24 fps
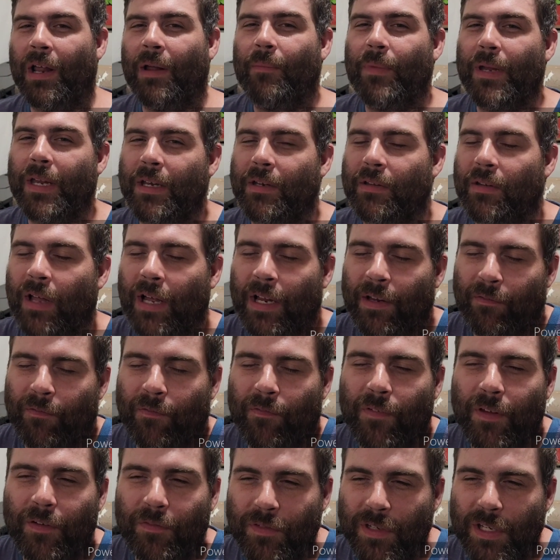I mean like
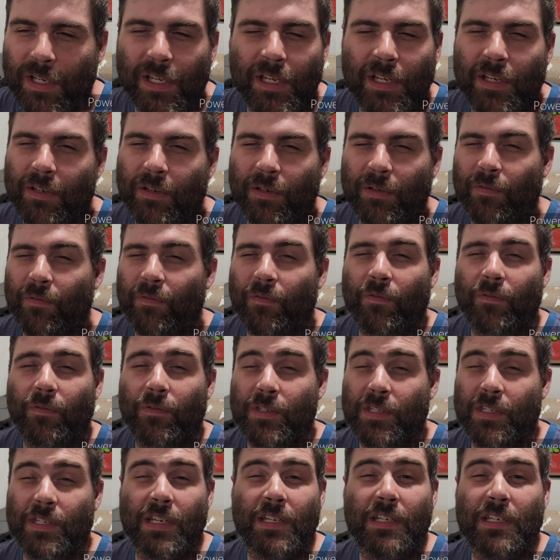50,
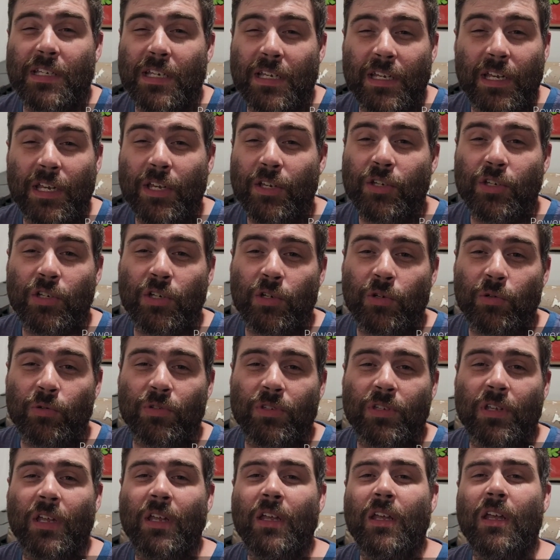60
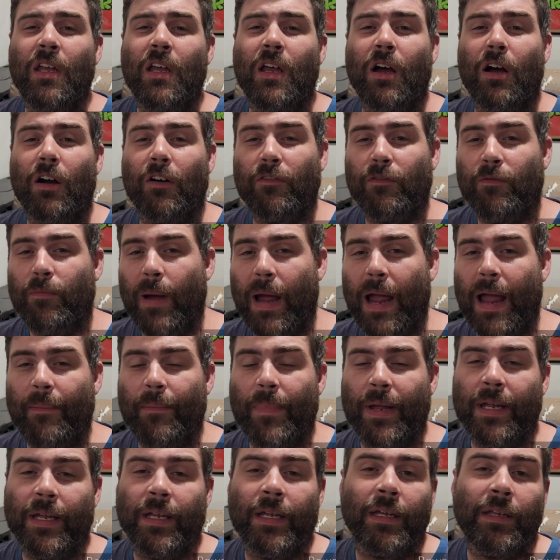issues of
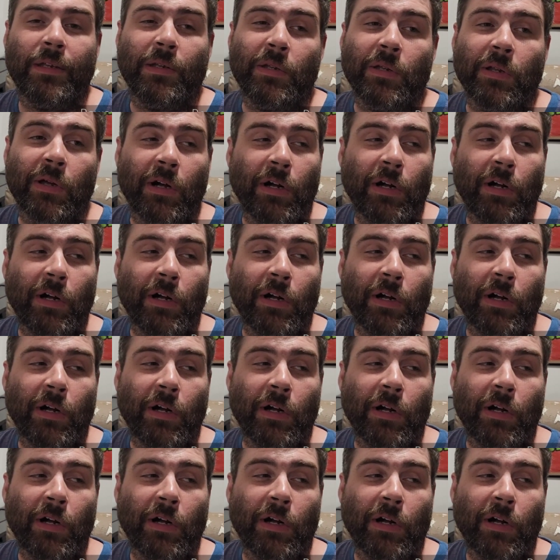Batman,